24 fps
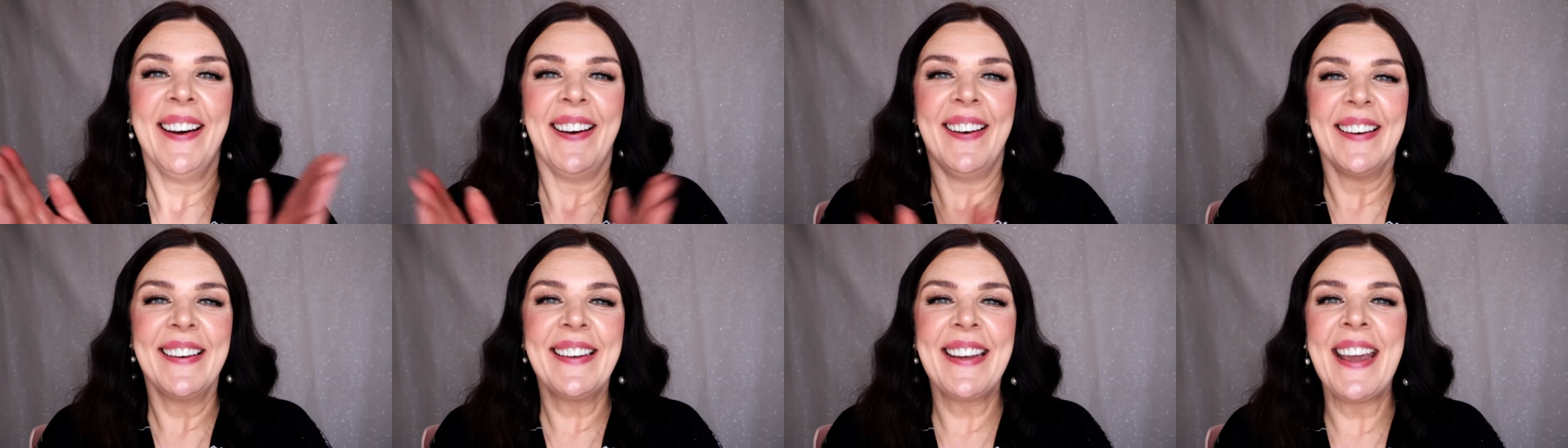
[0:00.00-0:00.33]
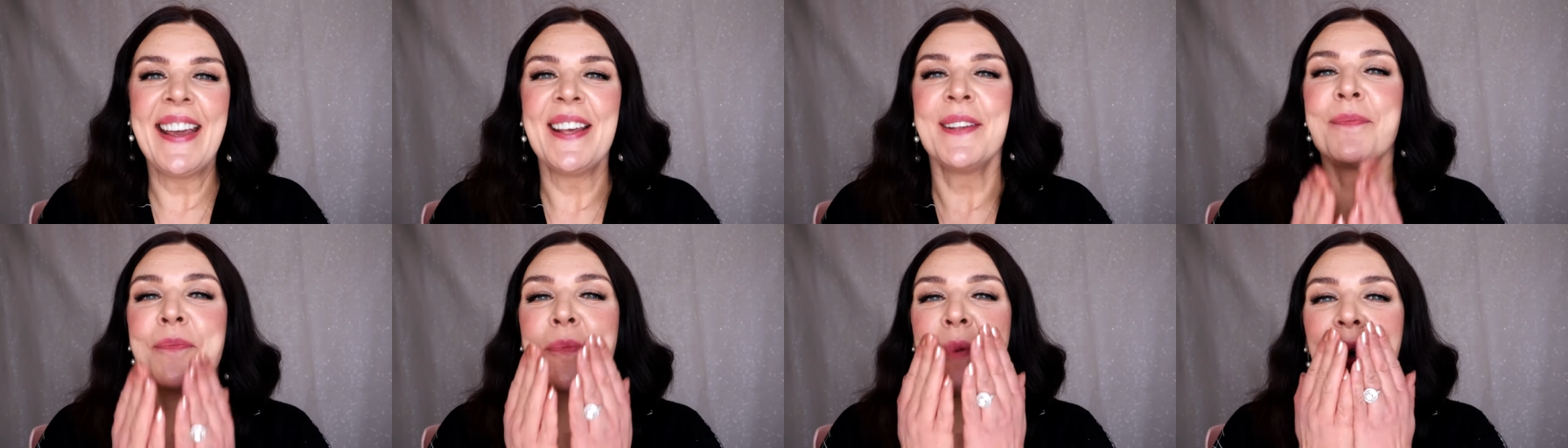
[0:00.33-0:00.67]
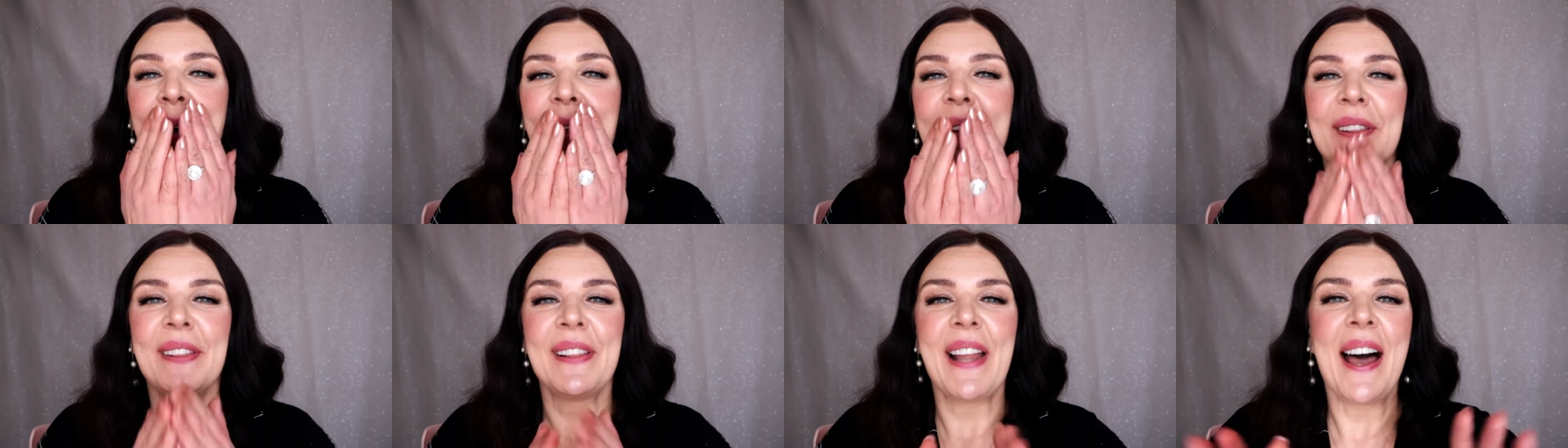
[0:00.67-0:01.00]
Okay,
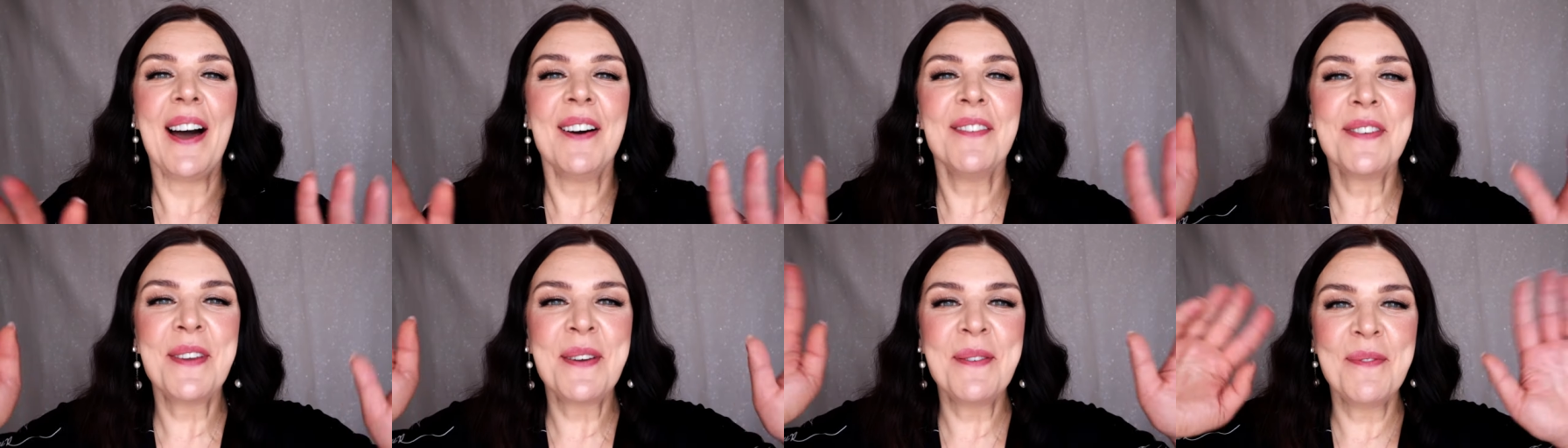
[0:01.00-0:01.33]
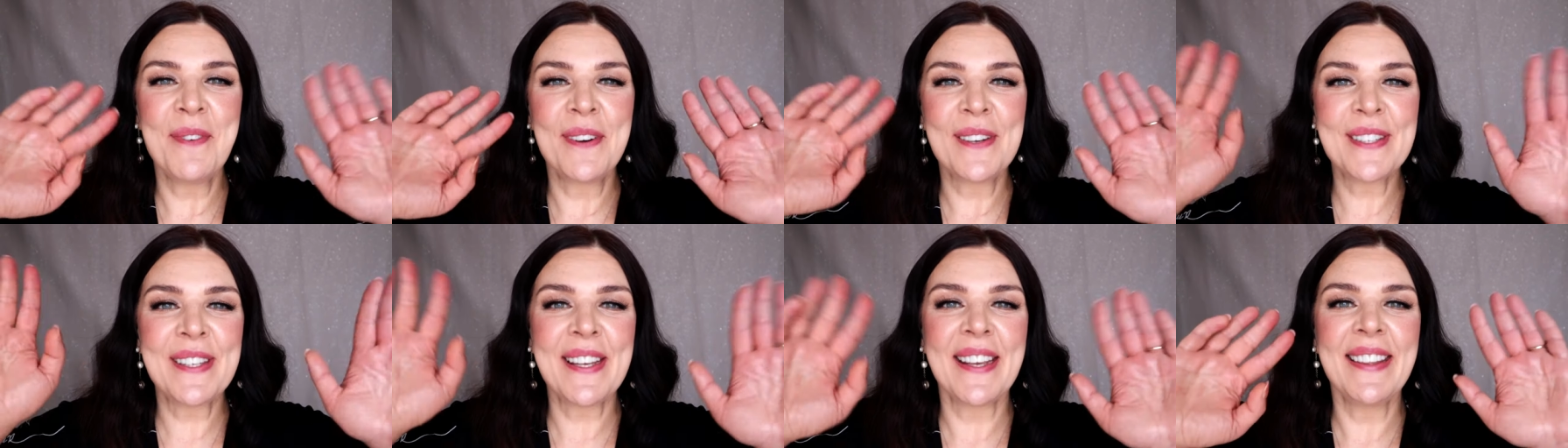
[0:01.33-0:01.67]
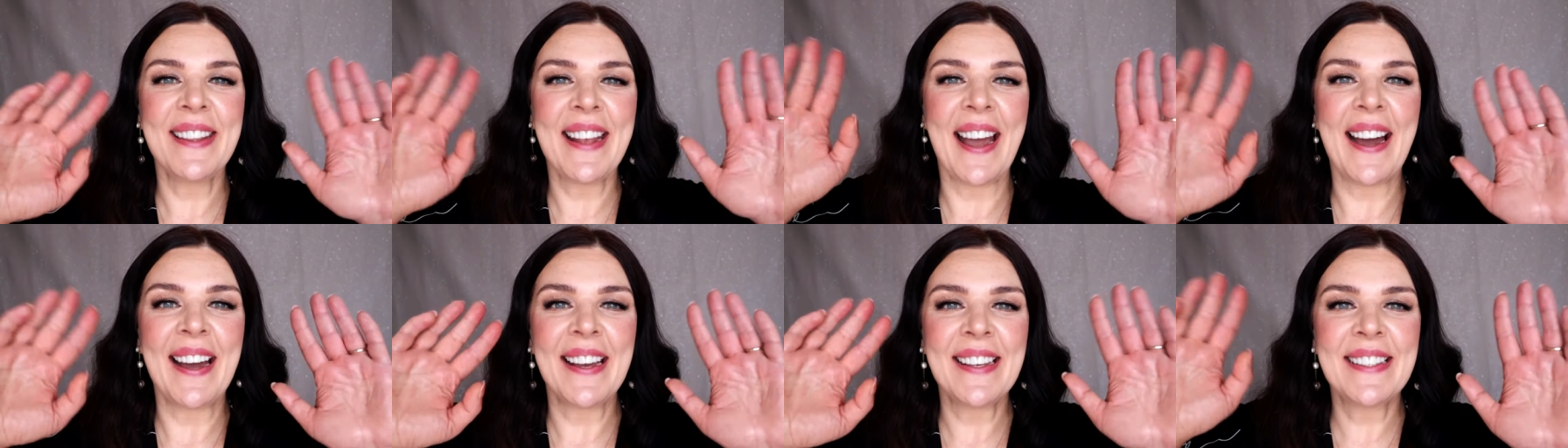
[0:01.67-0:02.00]
love you more
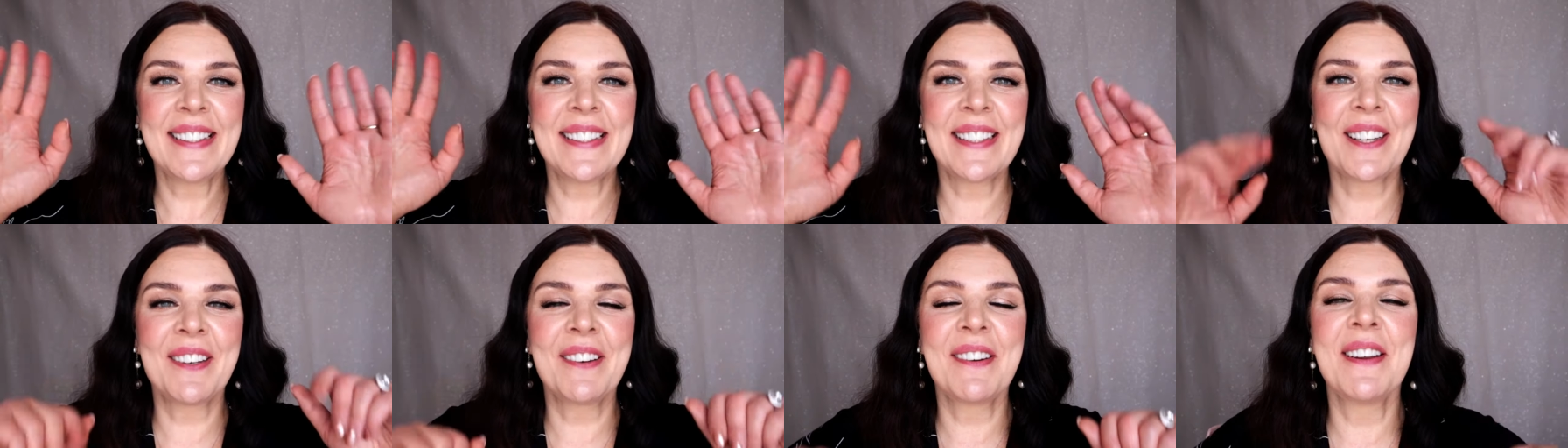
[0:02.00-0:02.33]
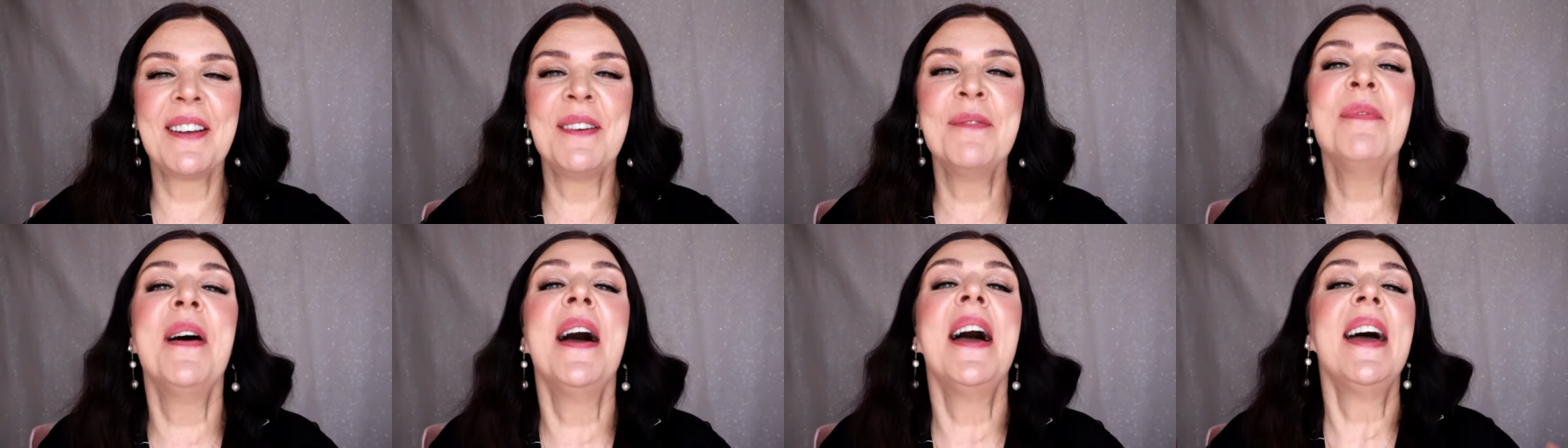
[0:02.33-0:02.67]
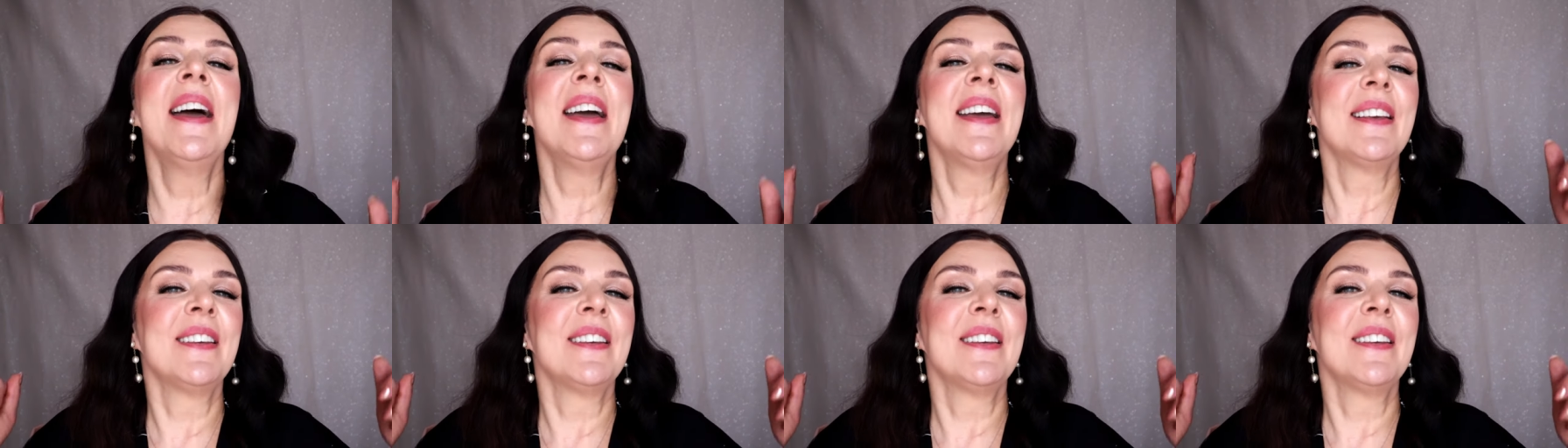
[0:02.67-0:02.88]
than ice cream.